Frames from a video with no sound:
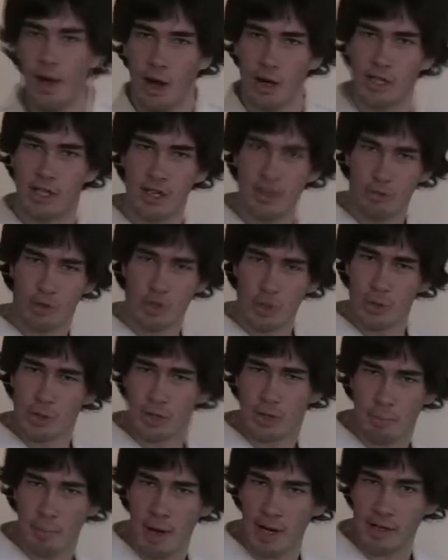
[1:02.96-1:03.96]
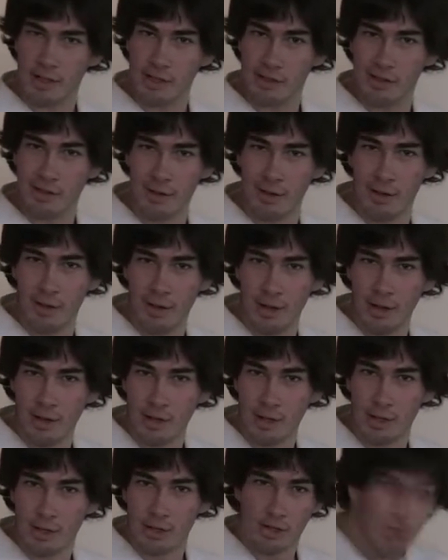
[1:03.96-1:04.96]
I'll give you the money
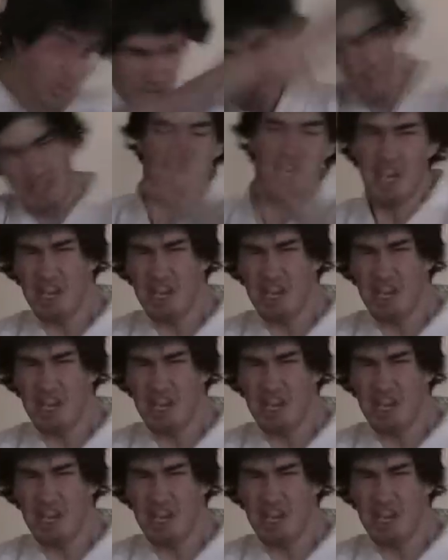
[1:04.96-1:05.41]
so I can